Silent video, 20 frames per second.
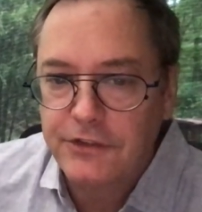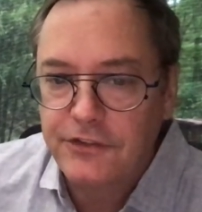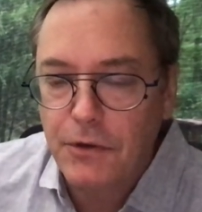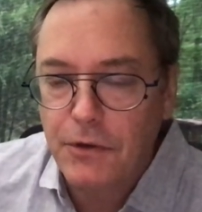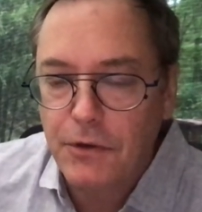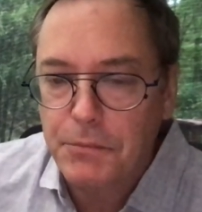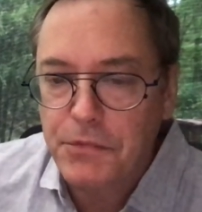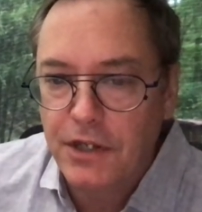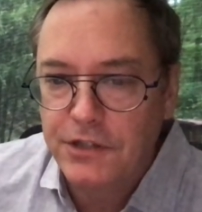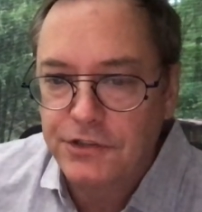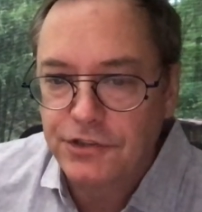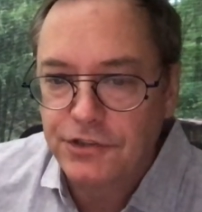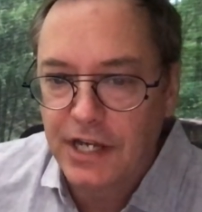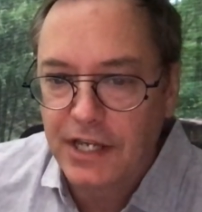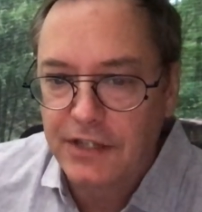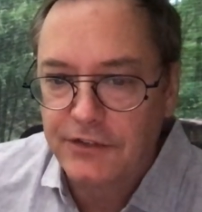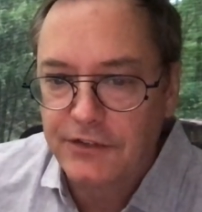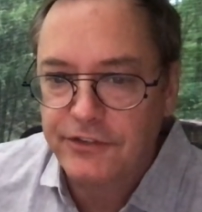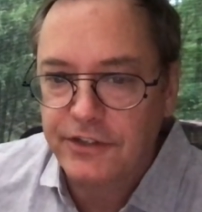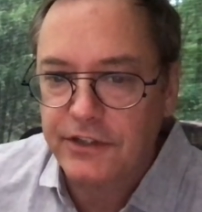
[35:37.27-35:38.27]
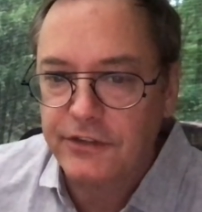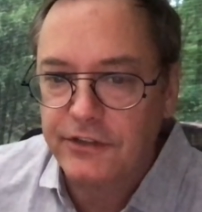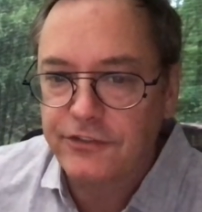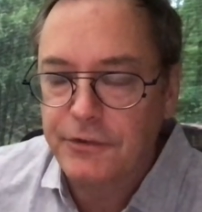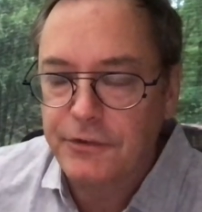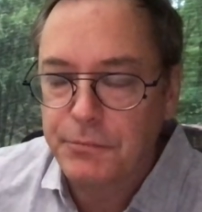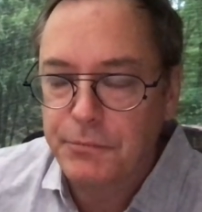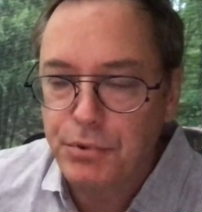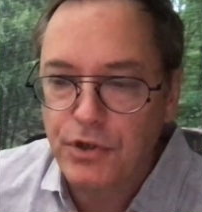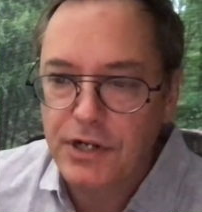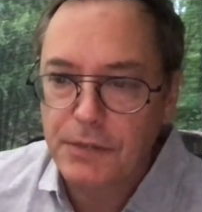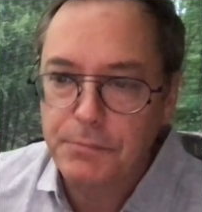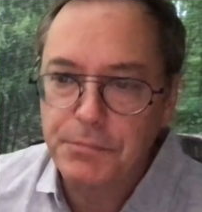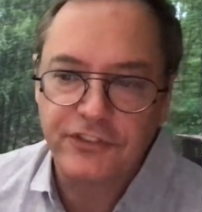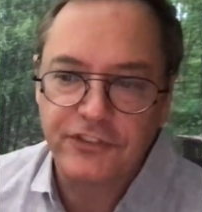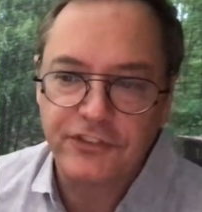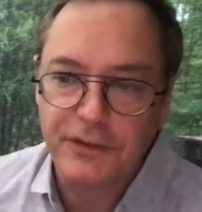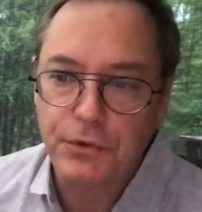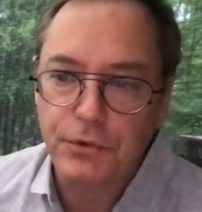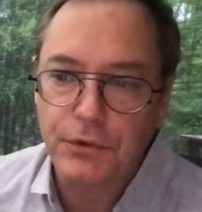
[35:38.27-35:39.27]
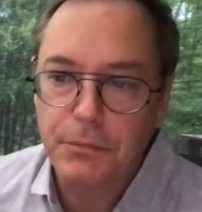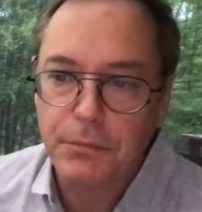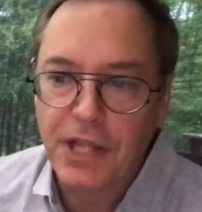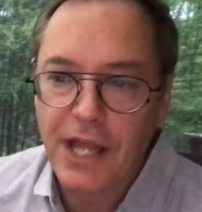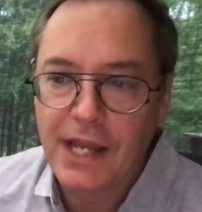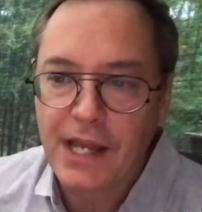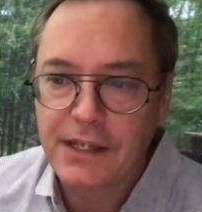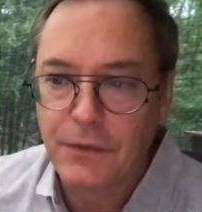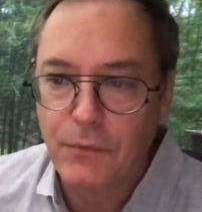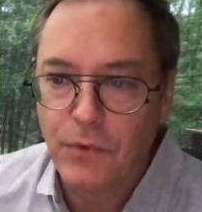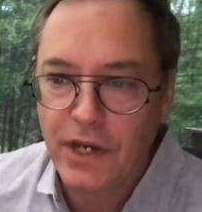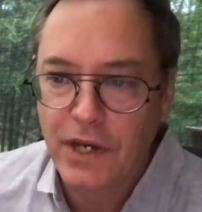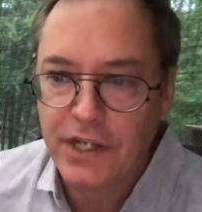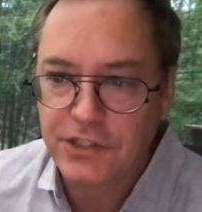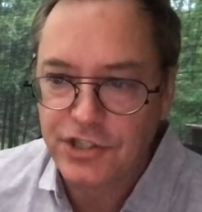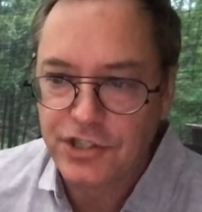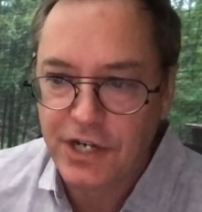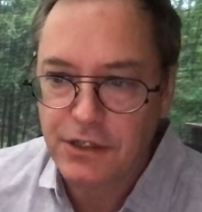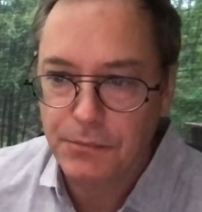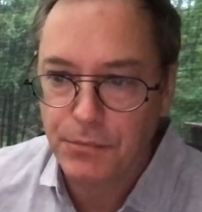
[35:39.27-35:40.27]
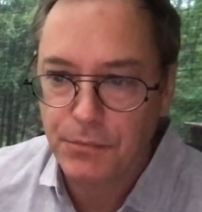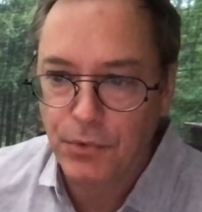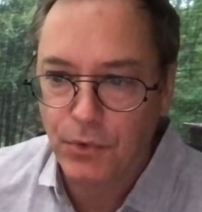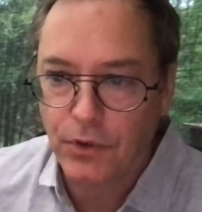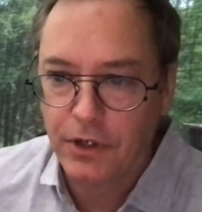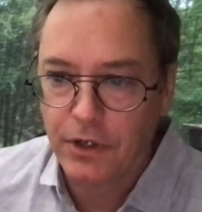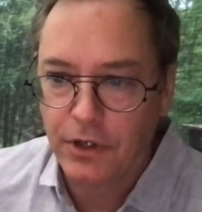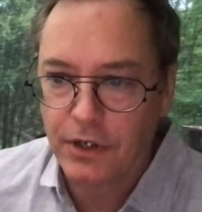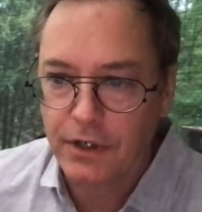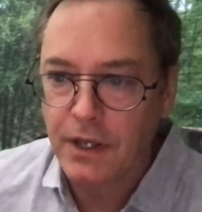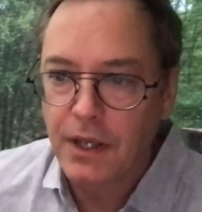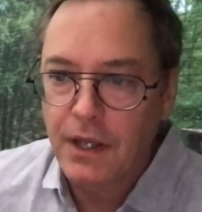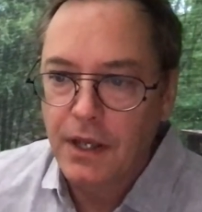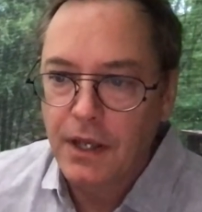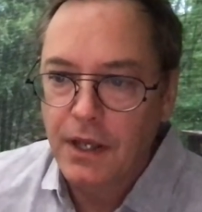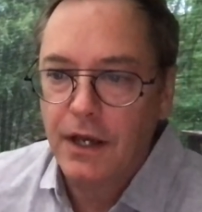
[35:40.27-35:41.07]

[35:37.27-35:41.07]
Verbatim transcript: dome contrast is to put up a simple black and white checkerboard,